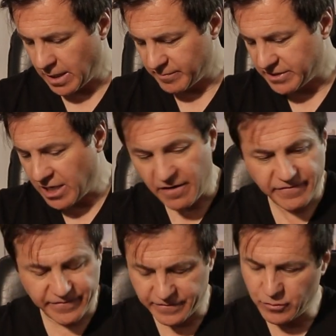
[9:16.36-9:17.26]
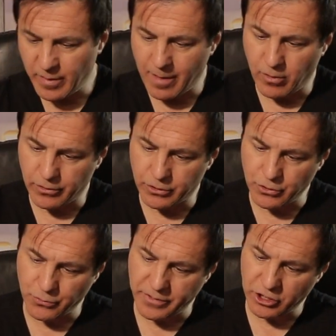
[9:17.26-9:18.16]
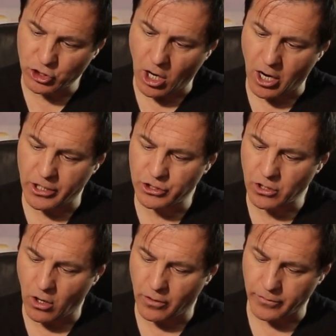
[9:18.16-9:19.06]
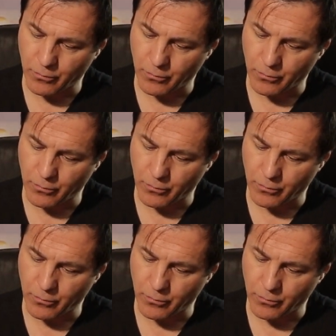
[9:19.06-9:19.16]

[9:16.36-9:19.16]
stuff to be able to recharge on the